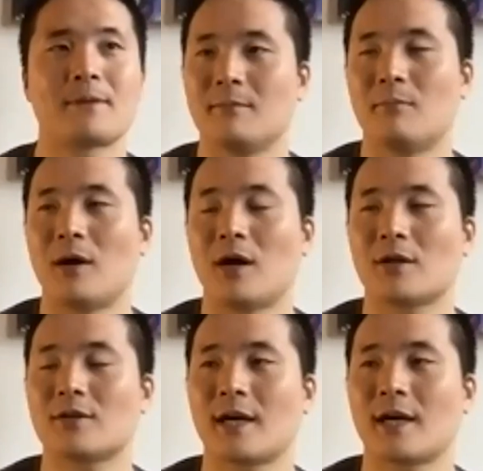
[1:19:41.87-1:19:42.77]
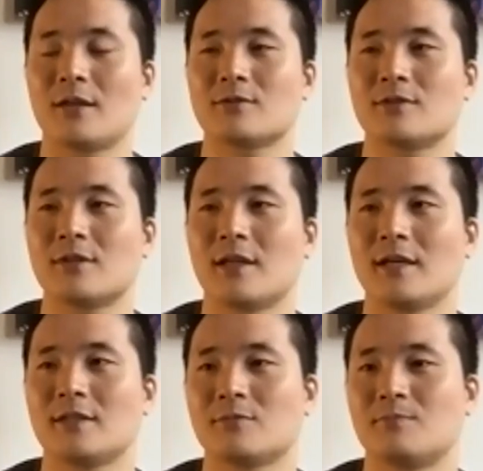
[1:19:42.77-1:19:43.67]
But modern galleries
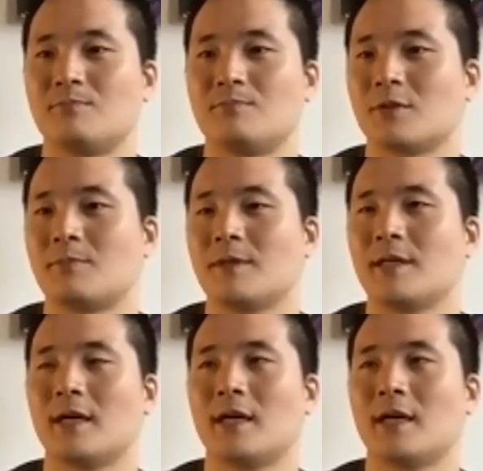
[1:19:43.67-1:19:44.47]
today, just be